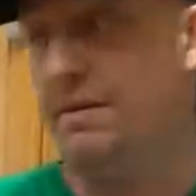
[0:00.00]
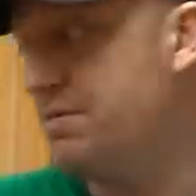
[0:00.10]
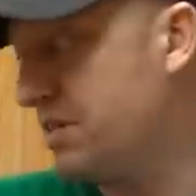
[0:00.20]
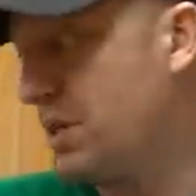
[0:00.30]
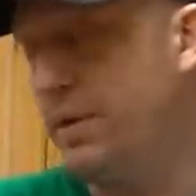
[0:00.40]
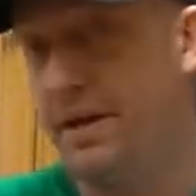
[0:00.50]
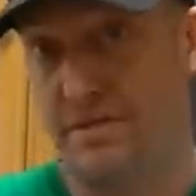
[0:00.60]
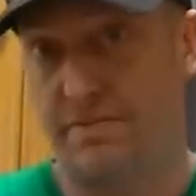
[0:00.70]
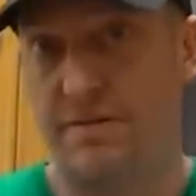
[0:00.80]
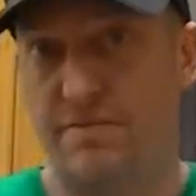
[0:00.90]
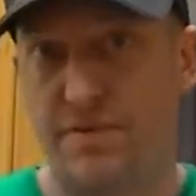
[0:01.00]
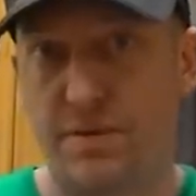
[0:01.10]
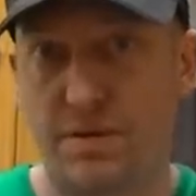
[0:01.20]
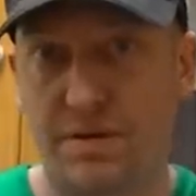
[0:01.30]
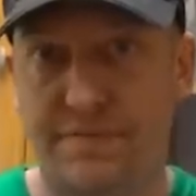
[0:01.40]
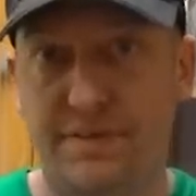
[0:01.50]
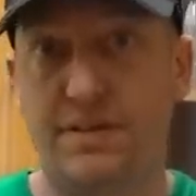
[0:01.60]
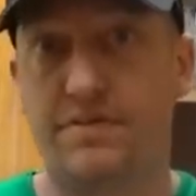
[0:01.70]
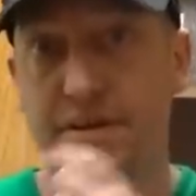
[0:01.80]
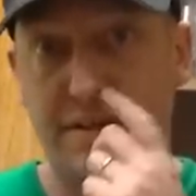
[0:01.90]
that was a quick run through of the
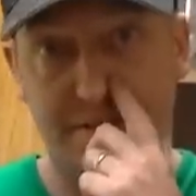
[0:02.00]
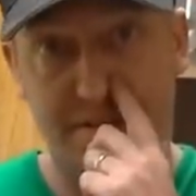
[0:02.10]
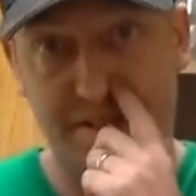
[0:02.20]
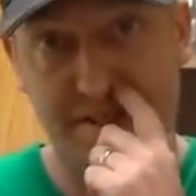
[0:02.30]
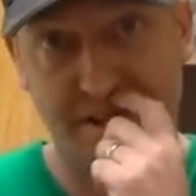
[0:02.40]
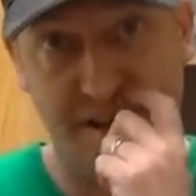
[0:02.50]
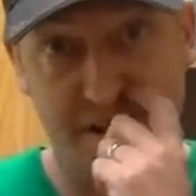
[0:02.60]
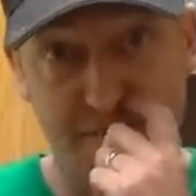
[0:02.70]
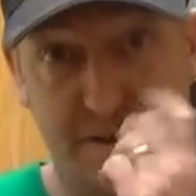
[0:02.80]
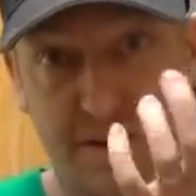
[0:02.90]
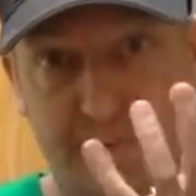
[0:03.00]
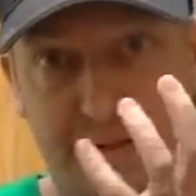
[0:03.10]
ingredients, uh, what I'm going